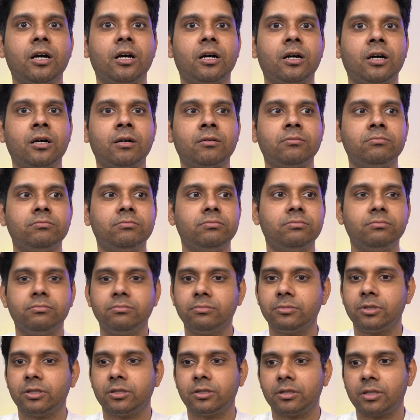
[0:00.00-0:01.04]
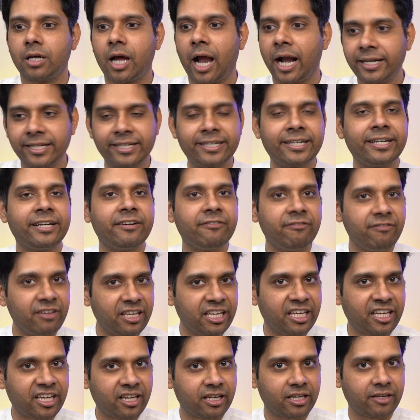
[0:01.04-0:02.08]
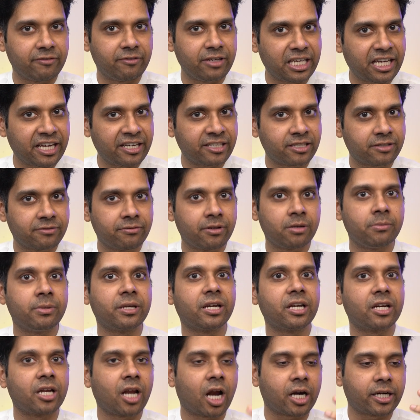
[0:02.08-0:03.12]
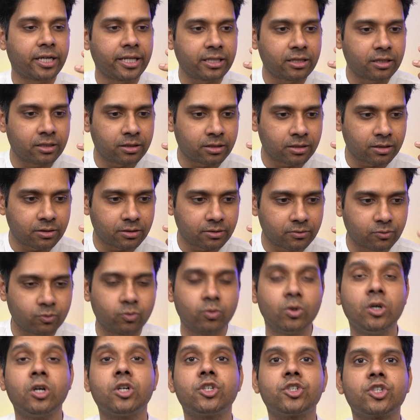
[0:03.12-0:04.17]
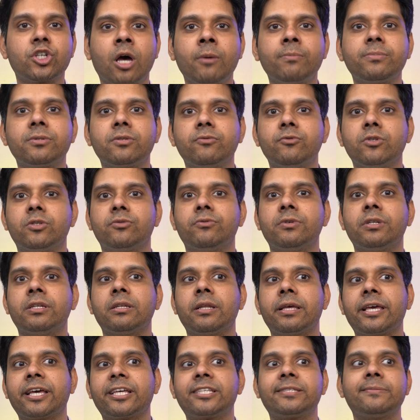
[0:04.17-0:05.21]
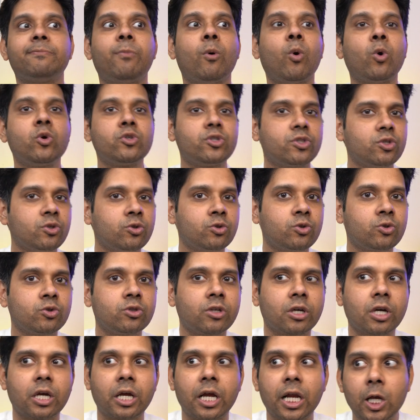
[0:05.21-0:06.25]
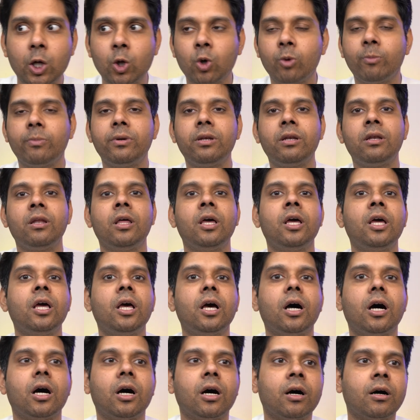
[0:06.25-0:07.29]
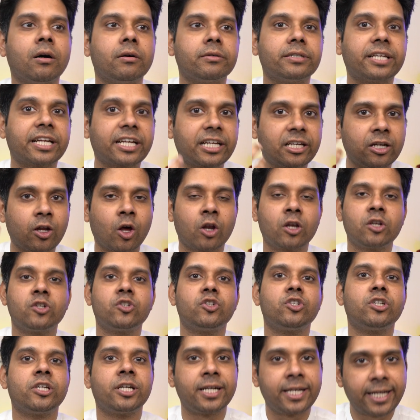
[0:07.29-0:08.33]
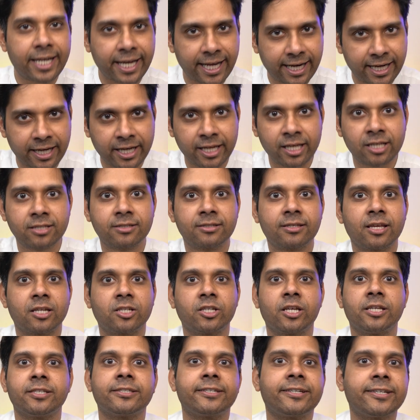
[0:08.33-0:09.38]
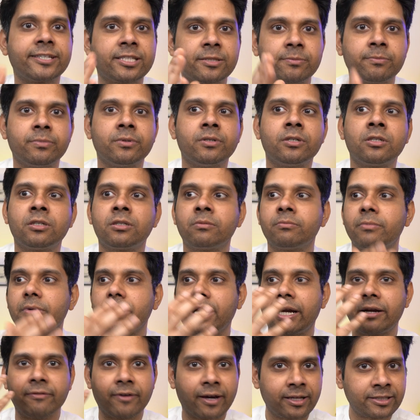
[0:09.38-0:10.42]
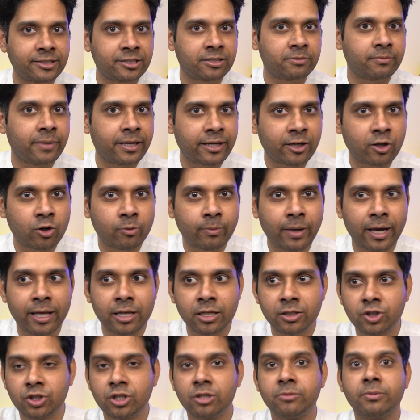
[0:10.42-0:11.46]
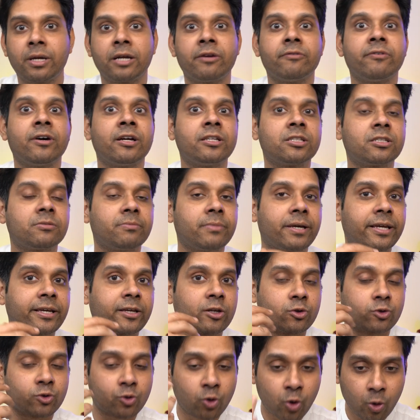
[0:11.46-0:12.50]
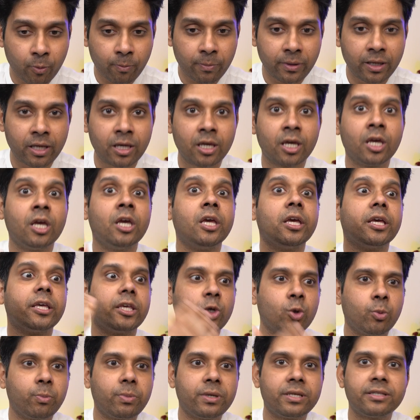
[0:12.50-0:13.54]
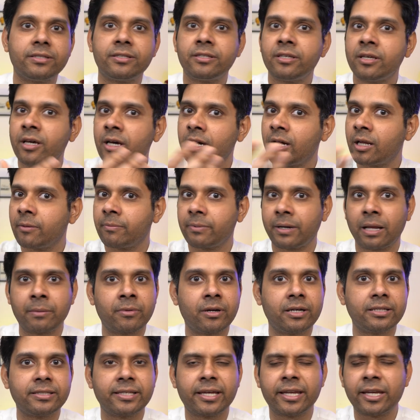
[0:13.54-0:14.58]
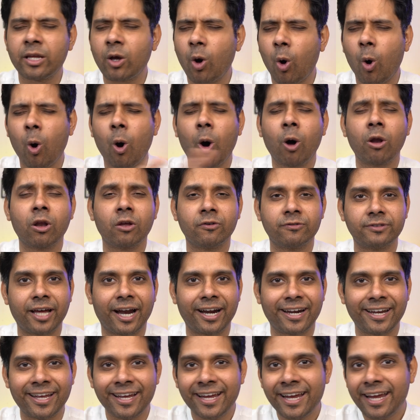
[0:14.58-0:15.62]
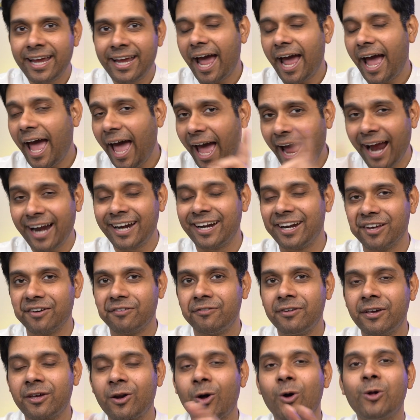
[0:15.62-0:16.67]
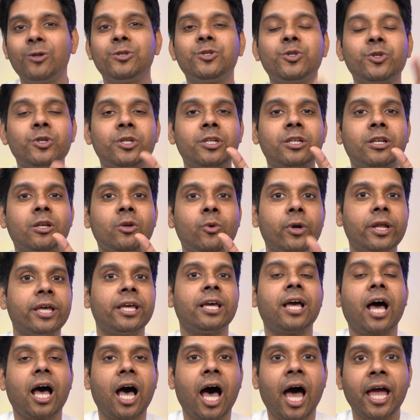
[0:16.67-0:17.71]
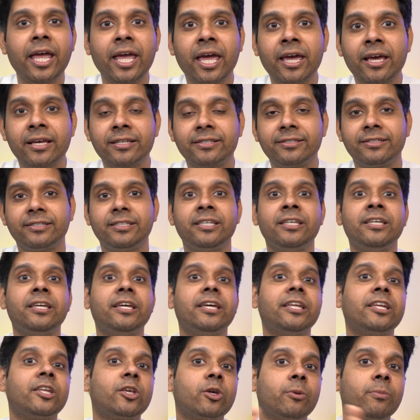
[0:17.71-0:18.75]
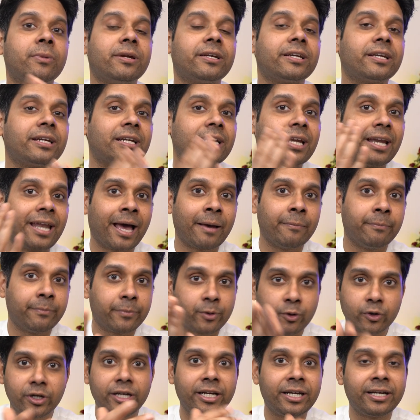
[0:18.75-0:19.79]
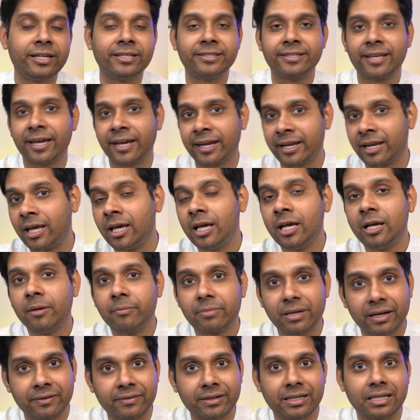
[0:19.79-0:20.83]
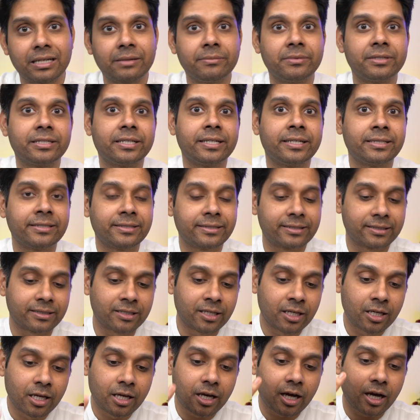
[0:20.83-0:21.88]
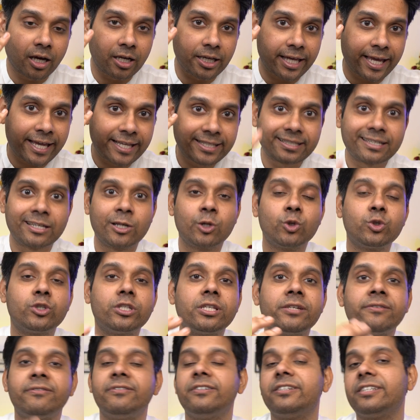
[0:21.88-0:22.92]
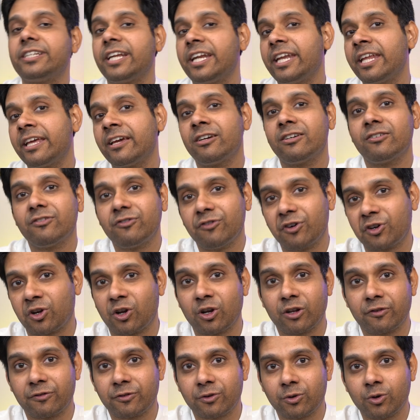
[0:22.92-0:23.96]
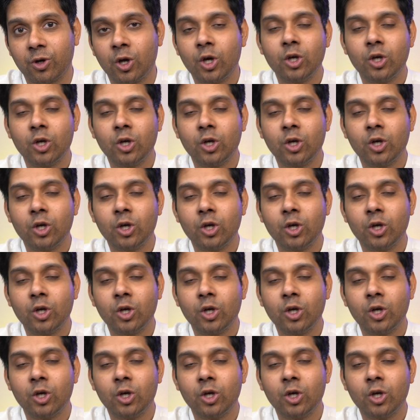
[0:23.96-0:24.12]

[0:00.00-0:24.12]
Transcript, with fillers: uh, alternate week weekends will be conducting the workshops which will expose you to the global uh, technology and techniques such as CRISPR, advanced microbiology, advanced microscopy, q P C R, primer designing, all of that. And we are also including I I S C incubated lab, protein design, private limited's uh, exclusive training for all of you.